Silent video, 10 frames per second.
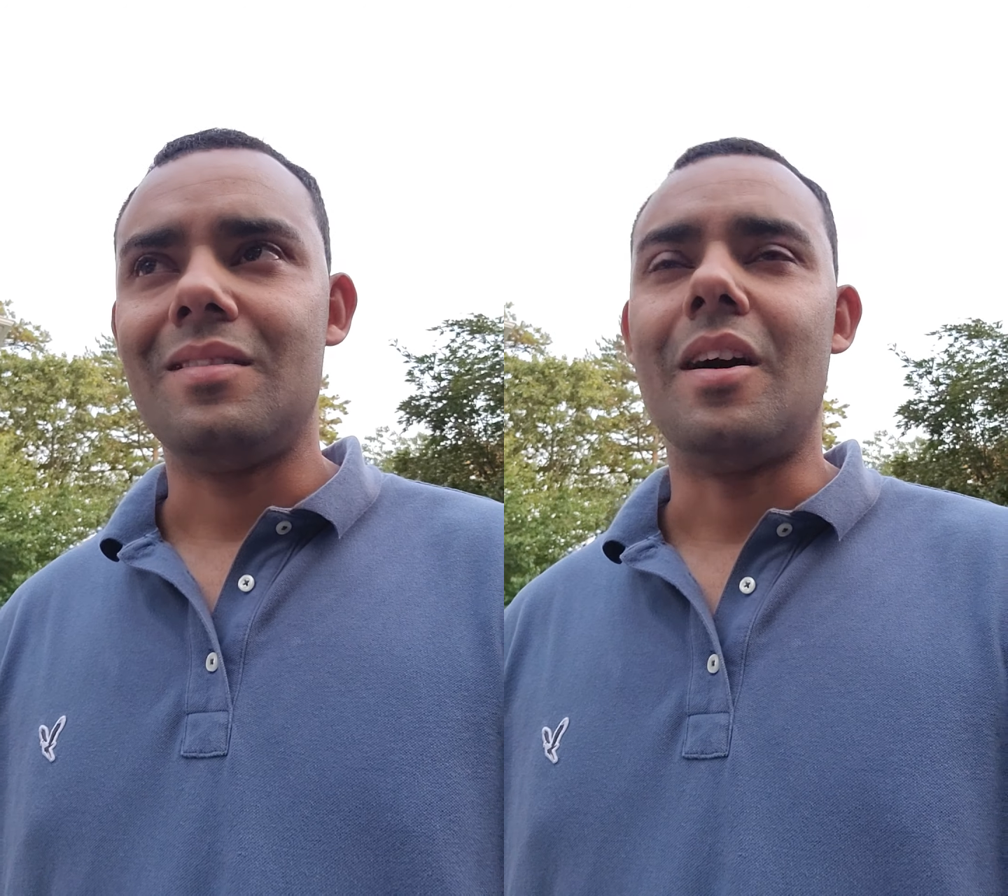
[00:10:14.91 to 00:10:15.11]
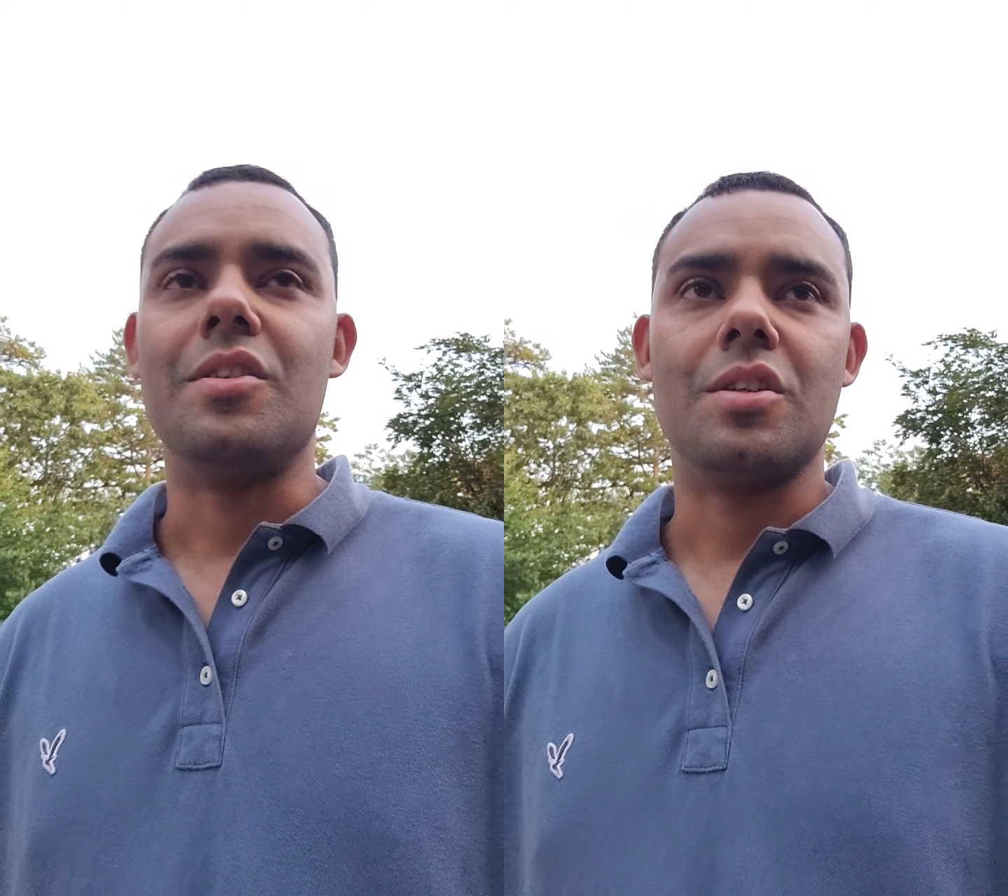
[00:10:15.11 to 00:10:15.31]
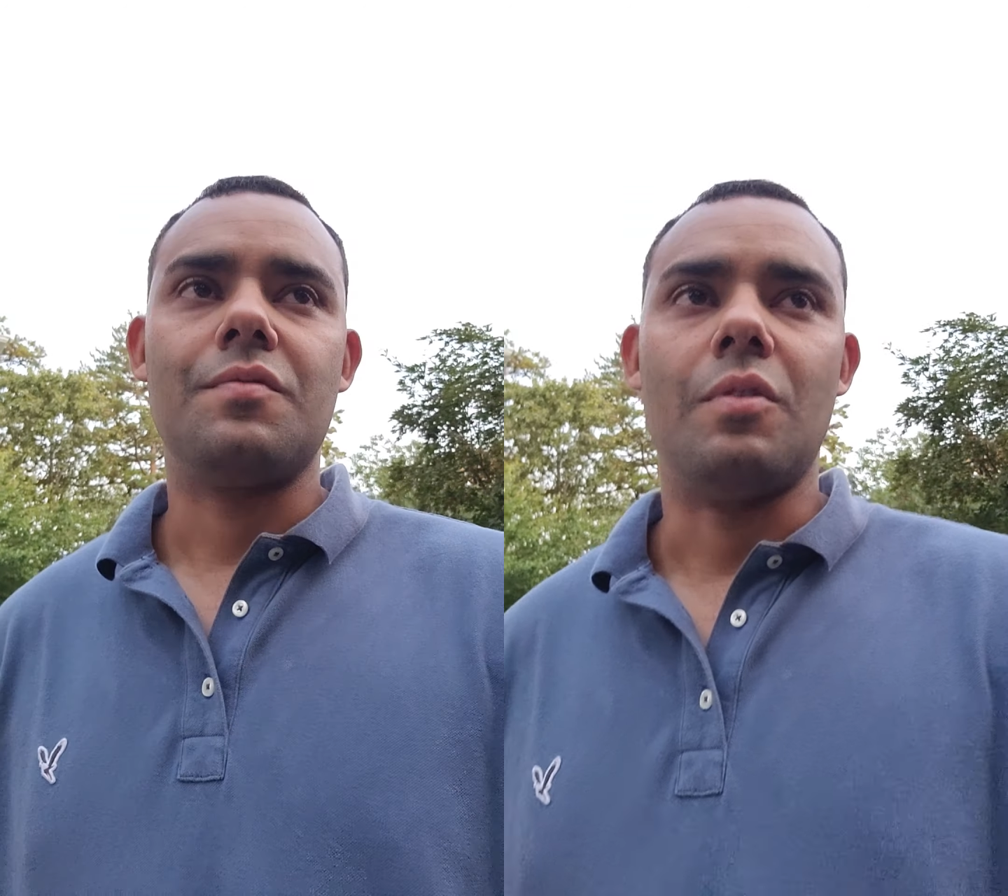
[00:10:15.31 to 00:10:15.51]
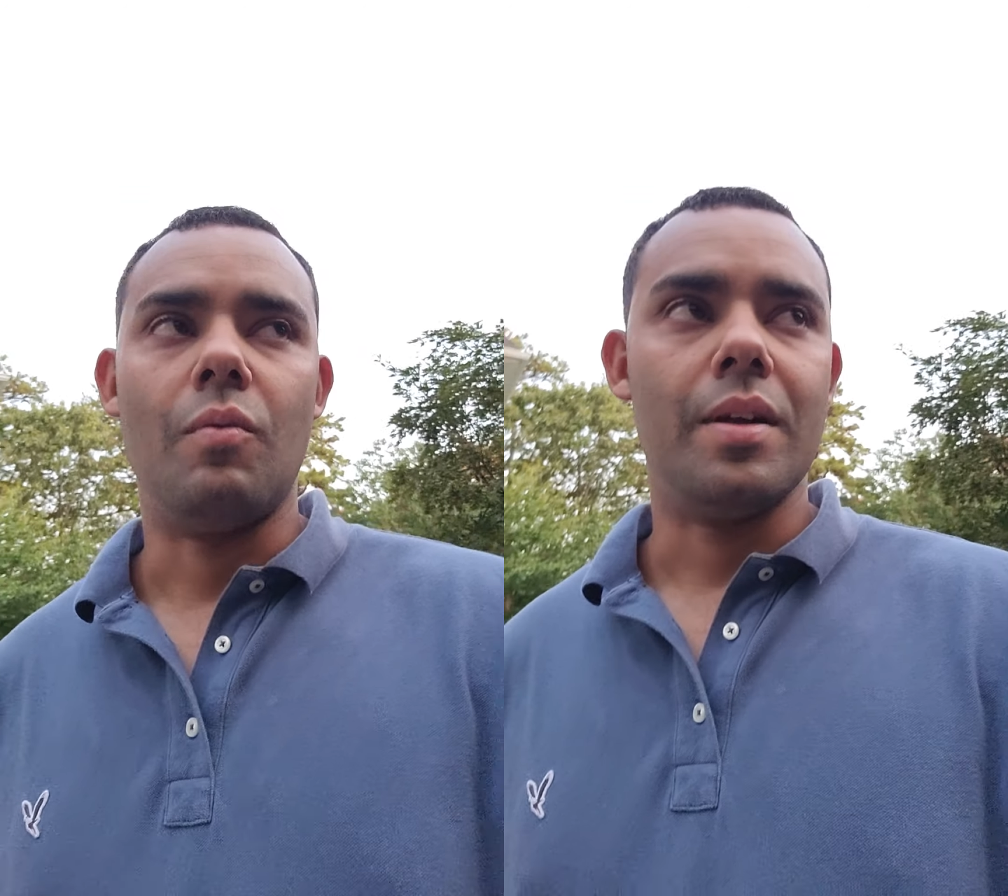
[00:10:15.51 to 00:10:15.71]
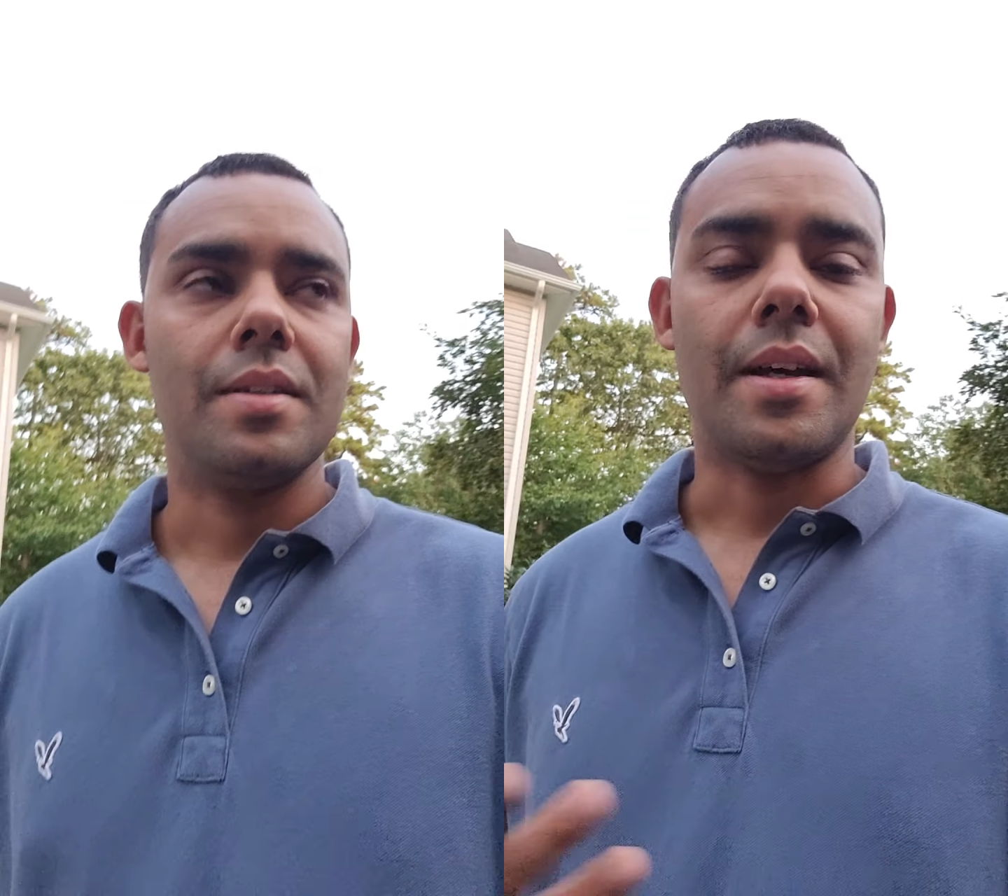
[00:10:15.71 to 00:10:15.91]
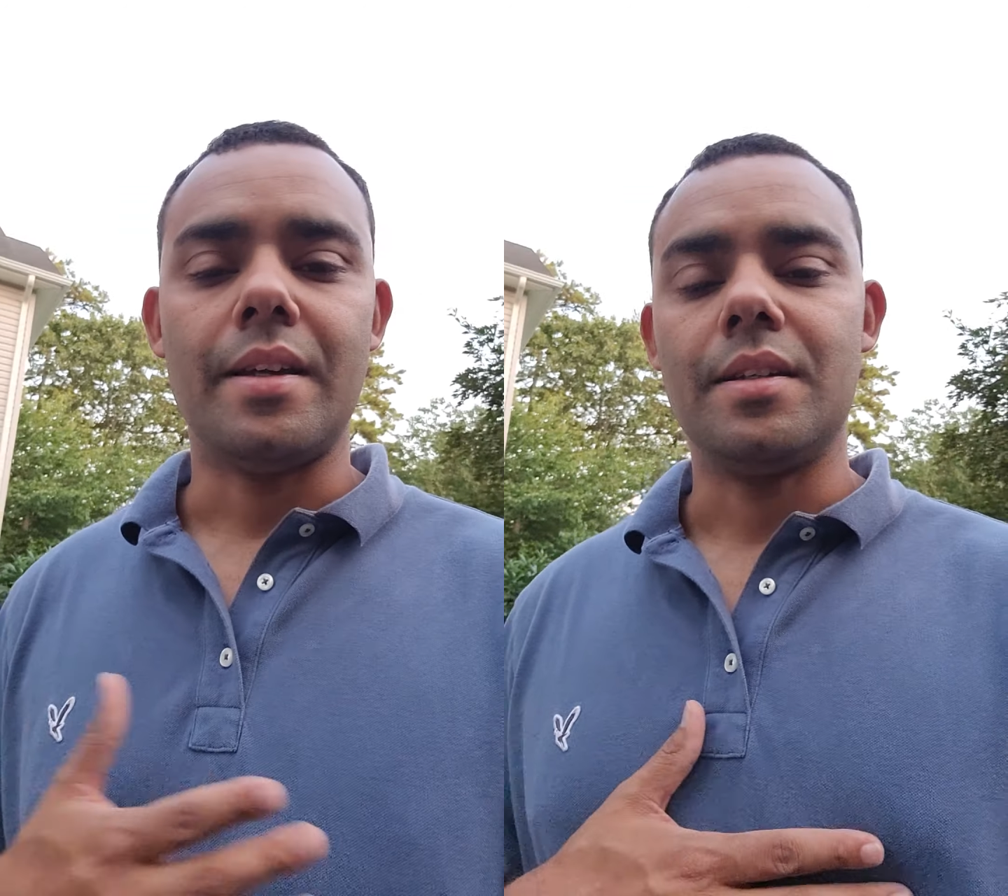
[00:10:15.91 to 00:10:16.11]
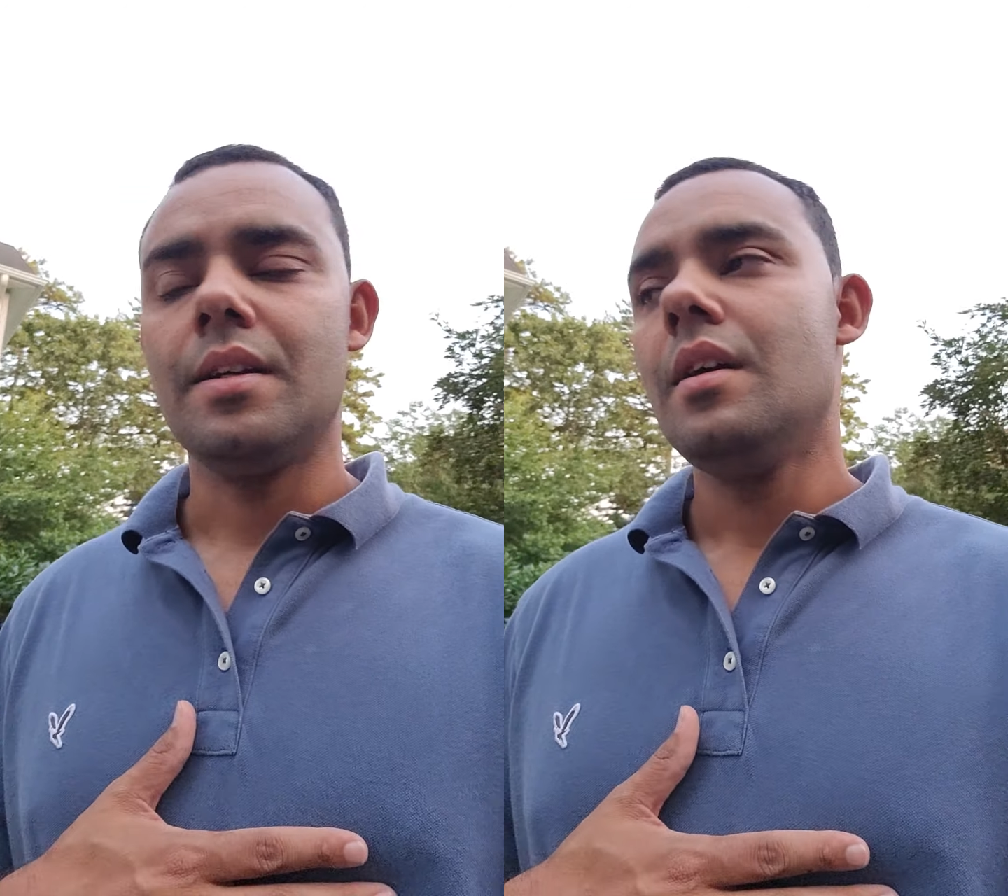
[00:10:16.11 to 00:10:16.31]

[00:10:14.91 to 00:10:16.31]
not just for one side.